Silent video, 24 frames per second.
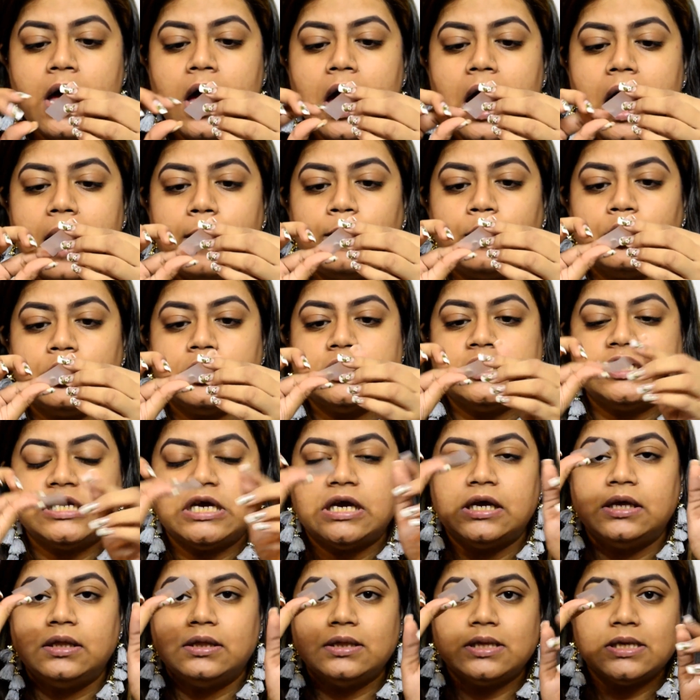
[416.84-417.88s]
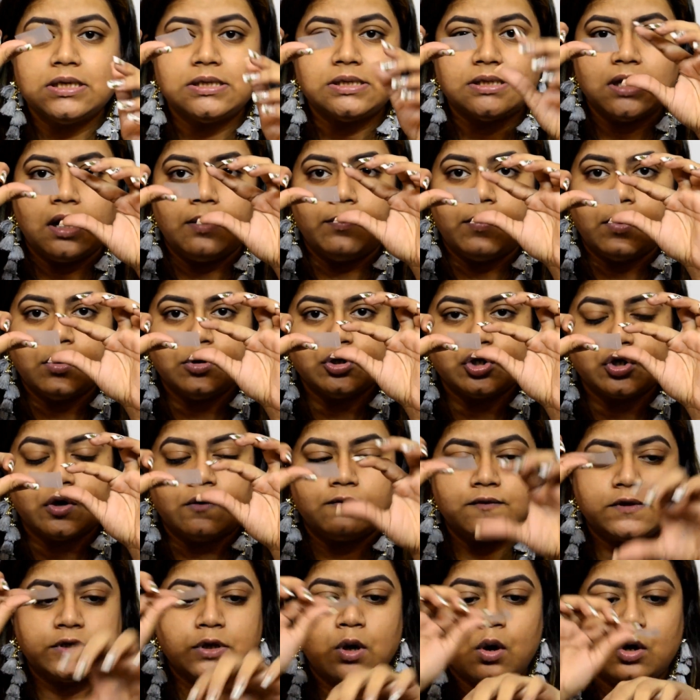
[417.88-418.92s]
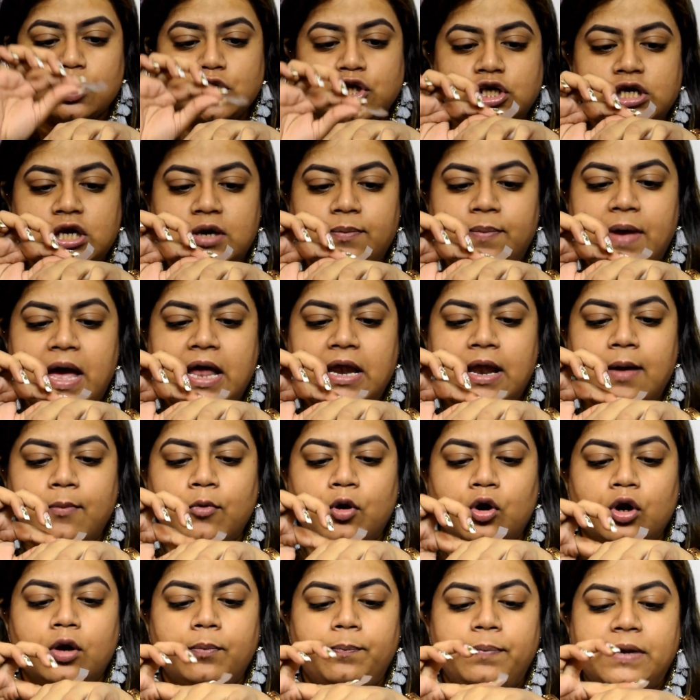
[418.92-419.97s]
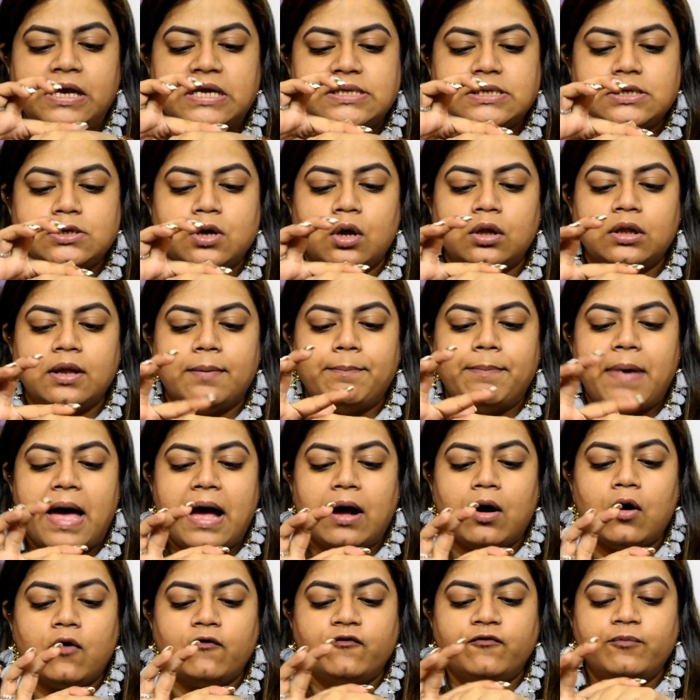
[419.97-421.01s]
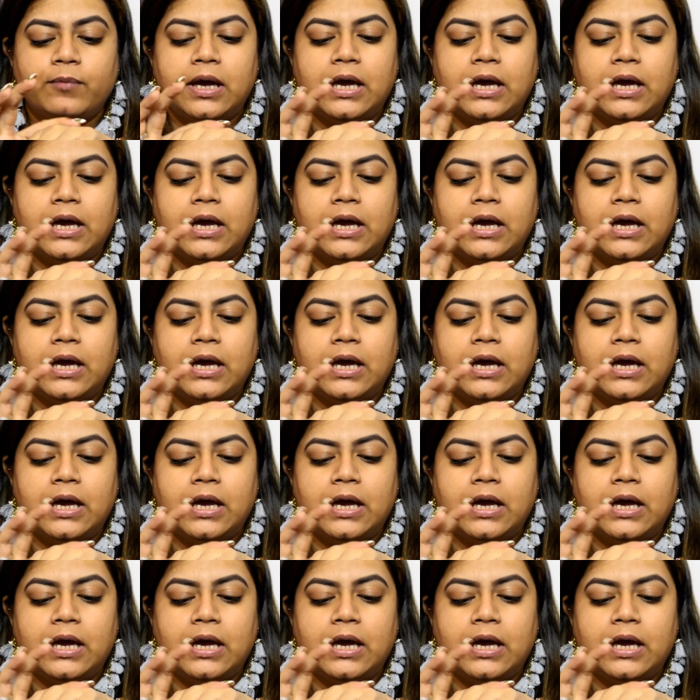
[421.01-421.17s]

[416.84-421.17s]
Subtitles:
I'm going to take this amount of scotch tape and I'm going to place it on the back of my